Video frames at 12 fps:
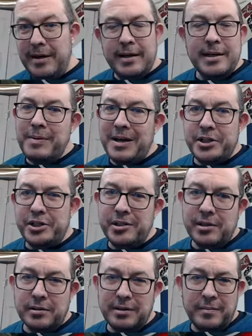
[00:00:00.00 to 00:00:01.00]
I'm not a
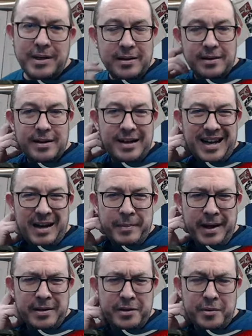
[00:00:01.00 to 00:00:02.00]
shill. I'm
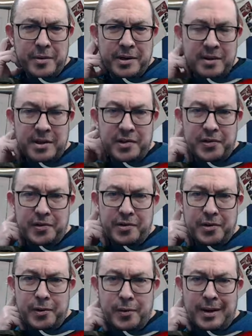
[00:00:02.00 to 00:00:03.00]
not doing this
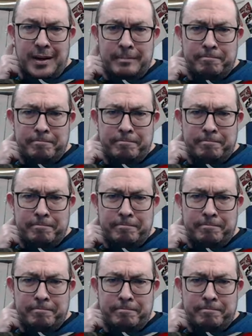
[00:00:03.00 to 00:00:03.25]
to